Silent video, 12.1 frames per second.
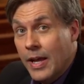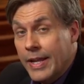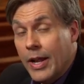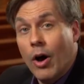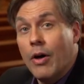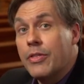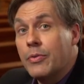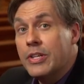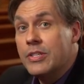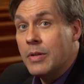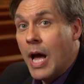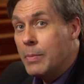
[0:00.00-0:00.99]
Now, all three
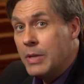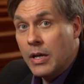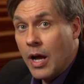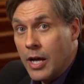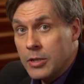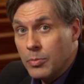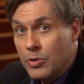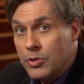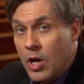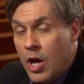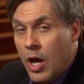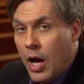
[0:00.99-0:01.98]
synoptic
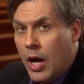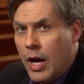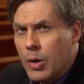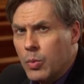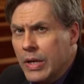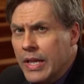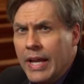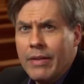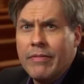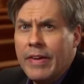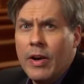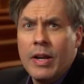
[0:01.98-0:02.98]
gospels uh, relate
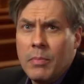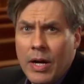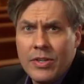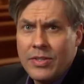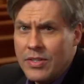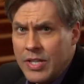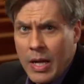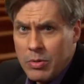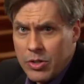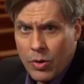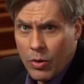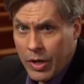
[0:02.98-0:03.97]
very much the same
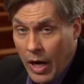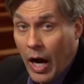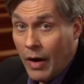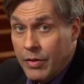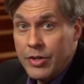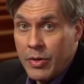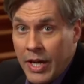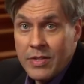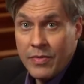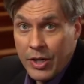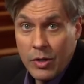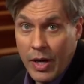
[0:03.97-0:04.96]
story of the
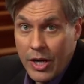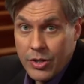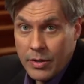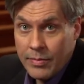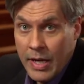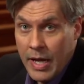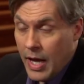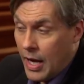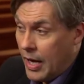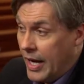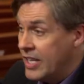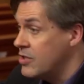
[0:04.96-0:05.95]
transfiguration.
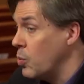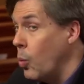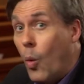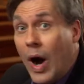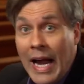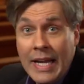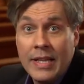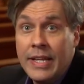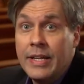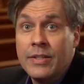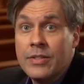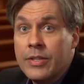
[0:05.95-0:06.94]
Uh, it's widely
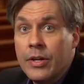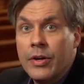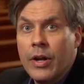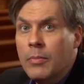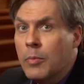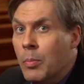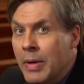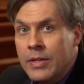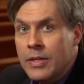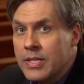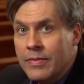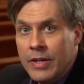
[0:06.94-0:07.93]
considered a
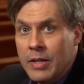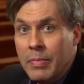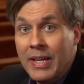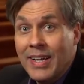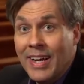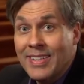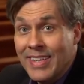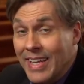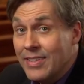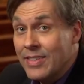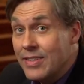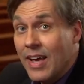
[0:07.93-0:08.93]
momentous event because it
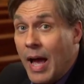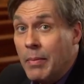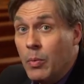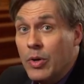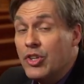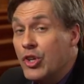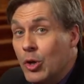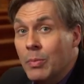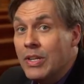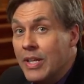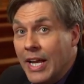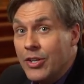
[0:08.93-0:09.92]
is a time in which
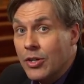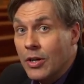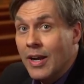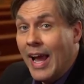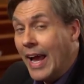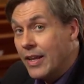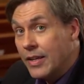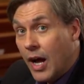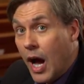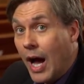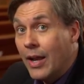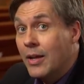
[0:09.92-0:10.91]
human nature and
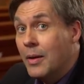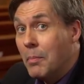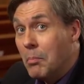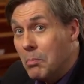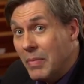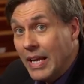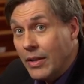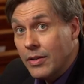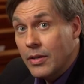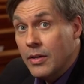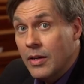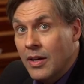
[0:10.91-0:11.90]
God meet,
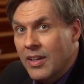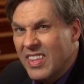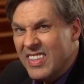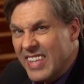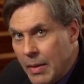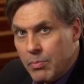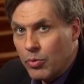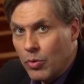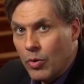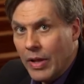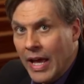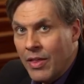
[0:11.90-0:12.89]
the
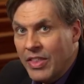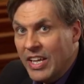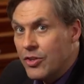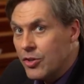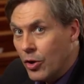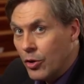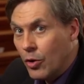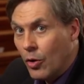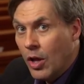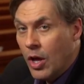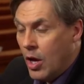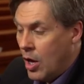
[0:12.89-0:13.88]
temporal and the
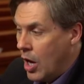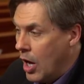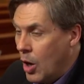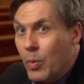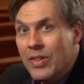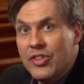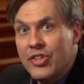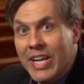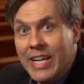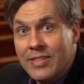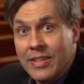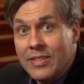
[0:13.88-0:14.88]
eternal, uh, with
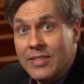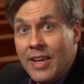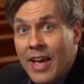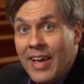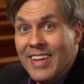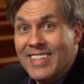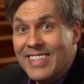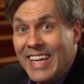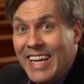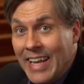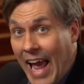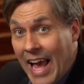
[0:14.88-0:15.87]
Jesus
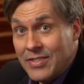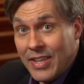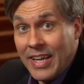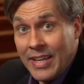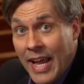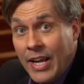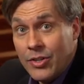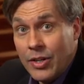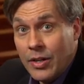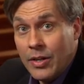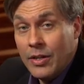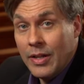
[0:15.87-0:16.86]
seen as the
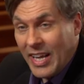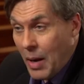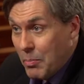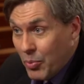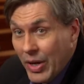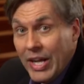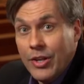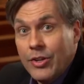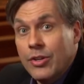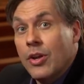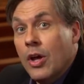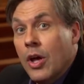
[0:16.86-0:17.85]
connection, like a
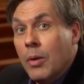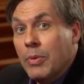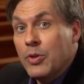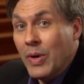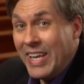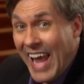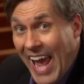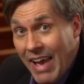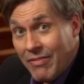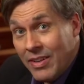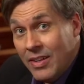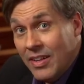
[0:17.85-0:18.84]
bridge between
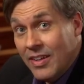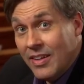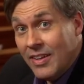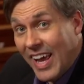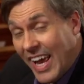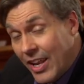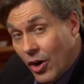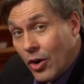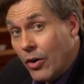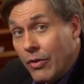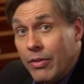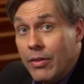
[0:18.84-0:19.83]
heaven and
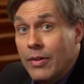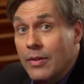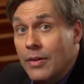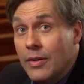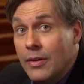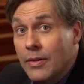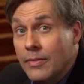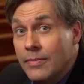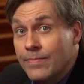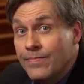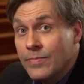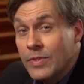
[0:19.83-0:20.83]
earth.
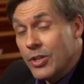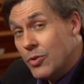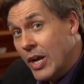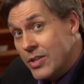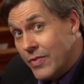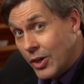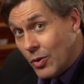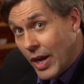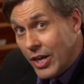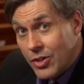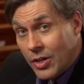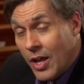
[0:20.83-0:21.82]
The
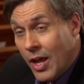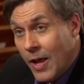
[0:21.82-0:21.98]
Transfiguration